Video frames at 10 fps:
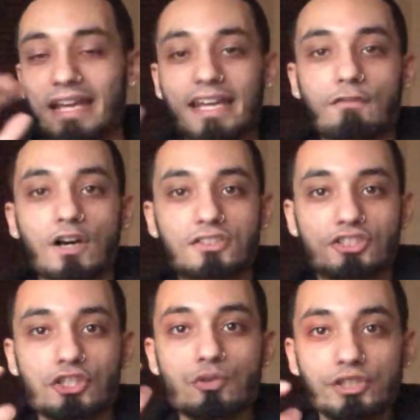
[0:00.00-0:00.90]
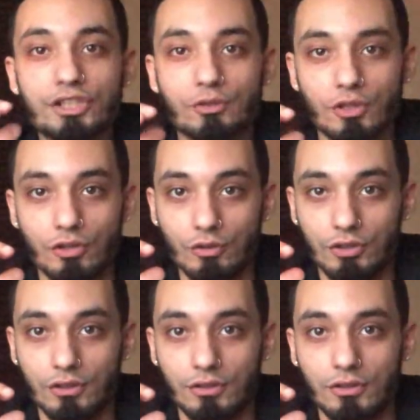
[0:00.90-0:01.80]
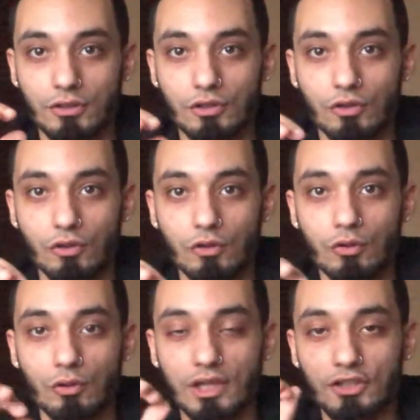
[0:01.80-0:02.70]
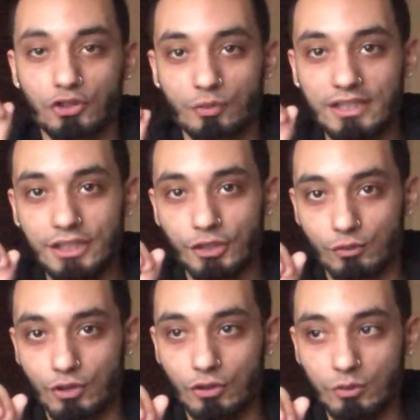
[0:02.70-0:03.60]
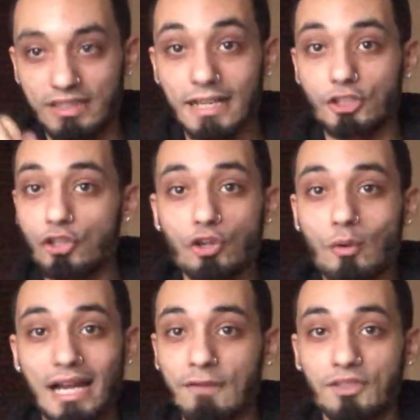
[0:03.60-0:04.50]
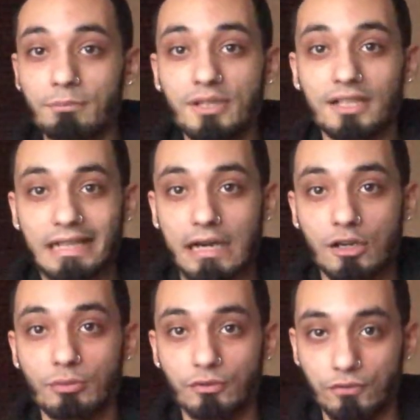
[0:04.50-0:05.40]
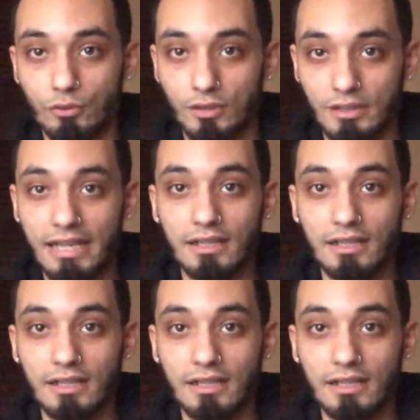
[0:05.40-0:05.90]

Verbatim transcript: if a two-year-old or a three-year-old that you don't have to be accountable for,